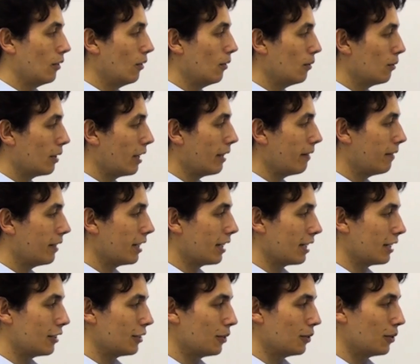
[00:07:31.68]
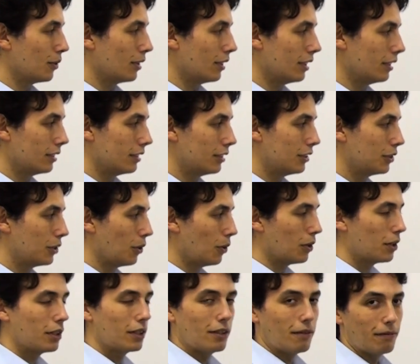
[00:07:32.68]
All they really do is
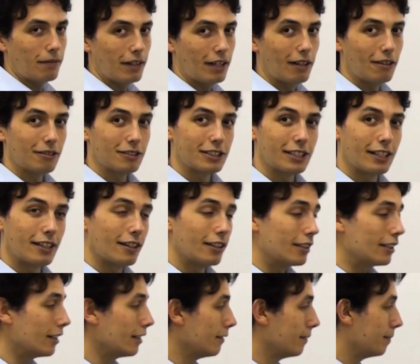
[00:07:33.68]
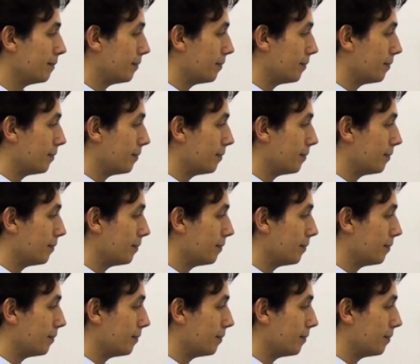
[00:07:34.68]
shorten a vowel sound.